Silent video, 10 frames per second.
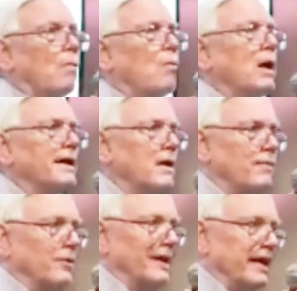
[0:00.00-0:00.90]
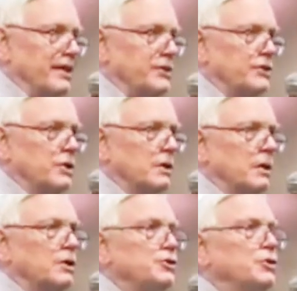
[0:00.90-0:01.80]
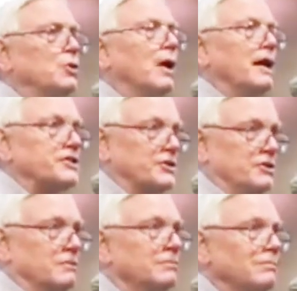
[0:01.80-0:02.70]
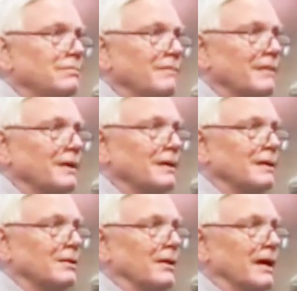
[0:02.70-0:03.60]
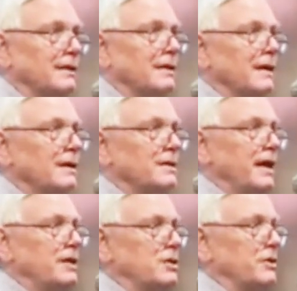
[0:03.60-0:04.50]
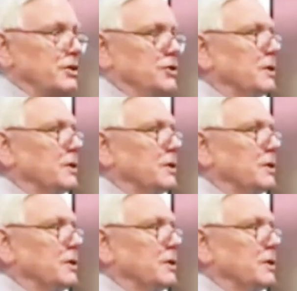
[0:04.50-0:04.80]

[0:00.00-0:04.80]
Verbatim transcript: whatever it is to us, right? Nature is,